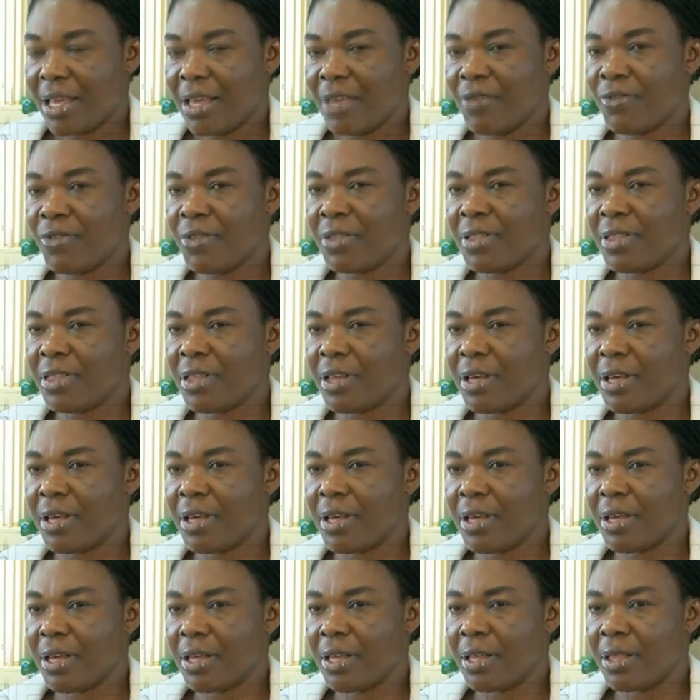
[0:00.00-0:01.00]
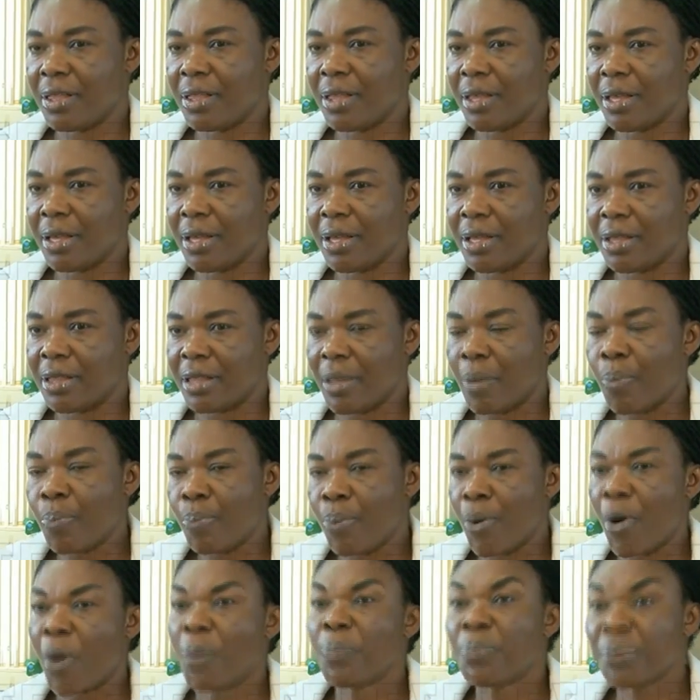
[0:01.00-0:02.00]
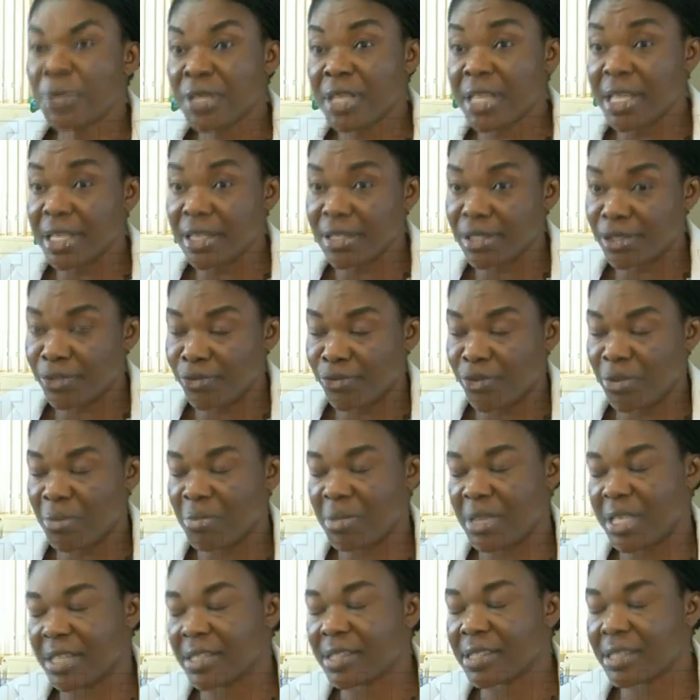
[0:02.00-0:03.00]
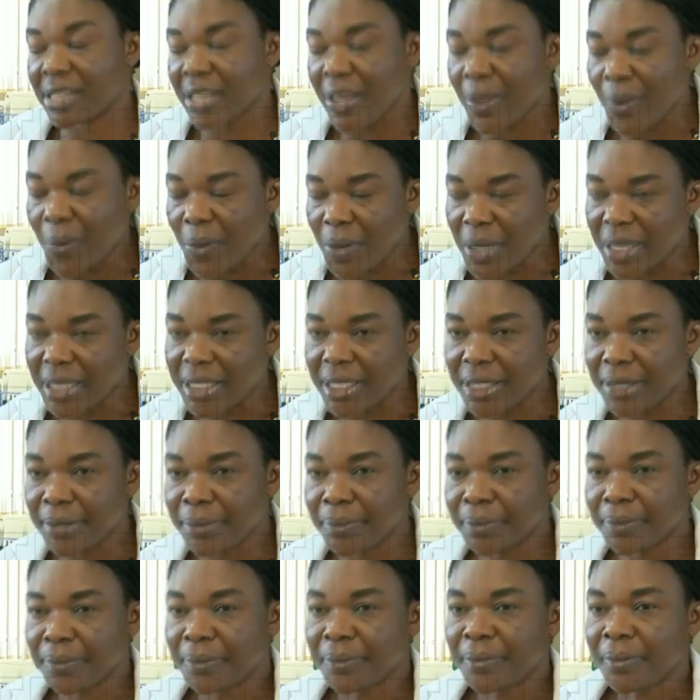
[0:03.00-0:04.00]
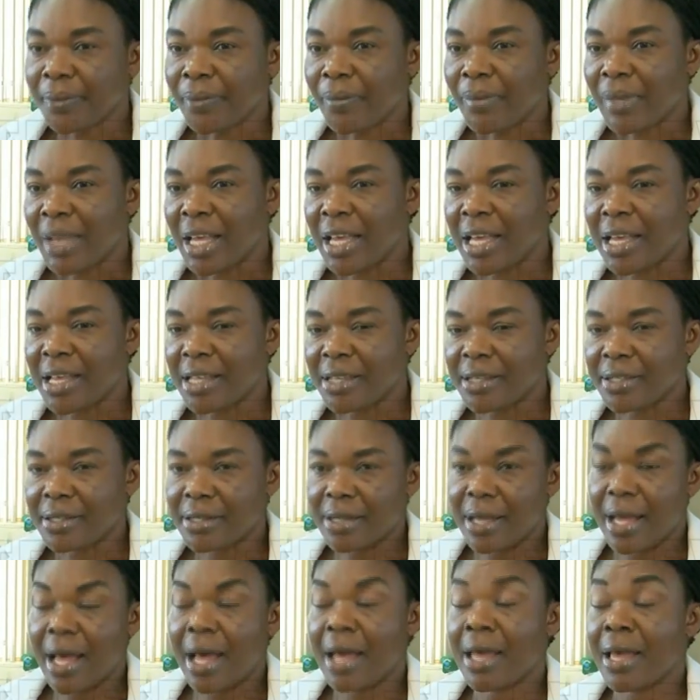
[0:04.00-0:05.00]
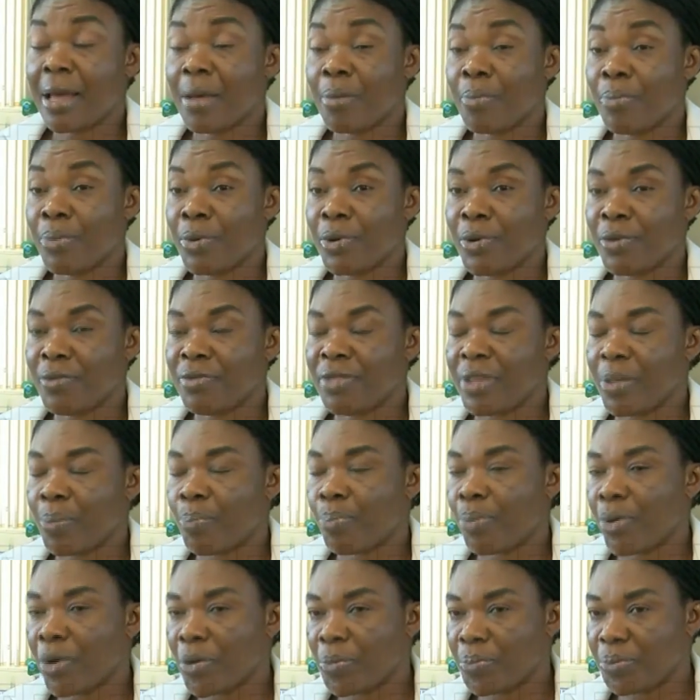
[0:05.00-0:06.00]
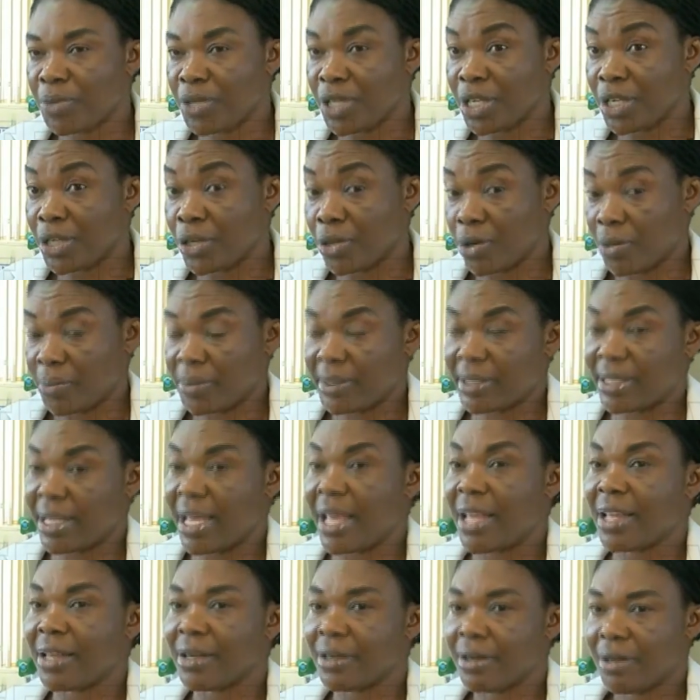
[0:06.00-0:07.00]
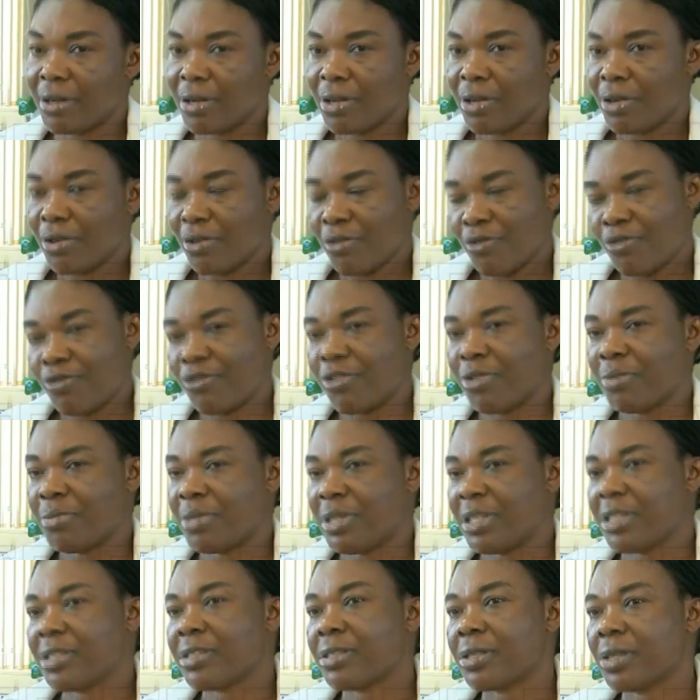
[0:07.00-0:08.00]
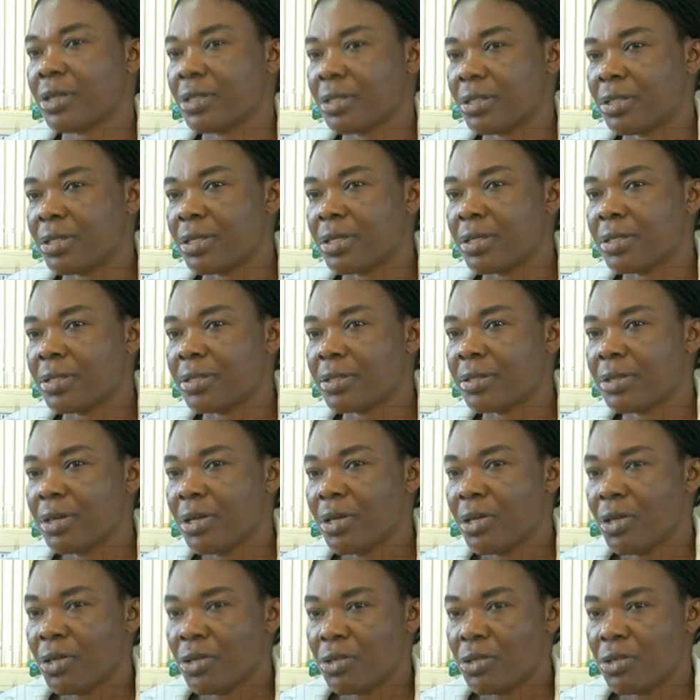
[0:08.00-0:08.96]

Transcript: Even the, the, the pulp yield from the seaweed is high above the pulp yield obtained from the sawdust.